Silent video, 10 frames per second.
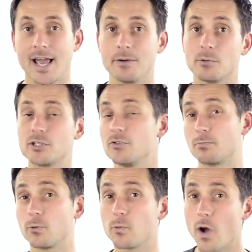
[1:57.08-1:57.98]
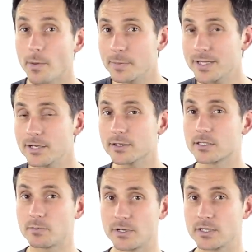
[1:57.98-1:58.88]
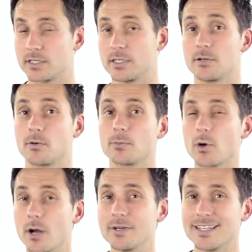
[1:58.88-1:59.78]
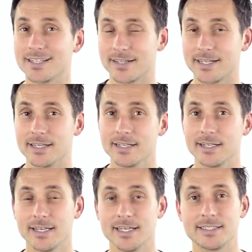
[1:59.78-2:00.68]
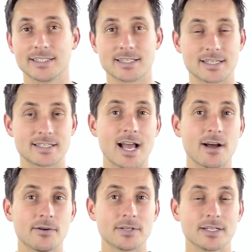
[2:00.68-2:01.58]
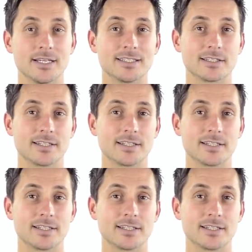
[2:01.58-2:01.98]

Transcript: And what you probably are experiencing or probably hearing is that the sound is a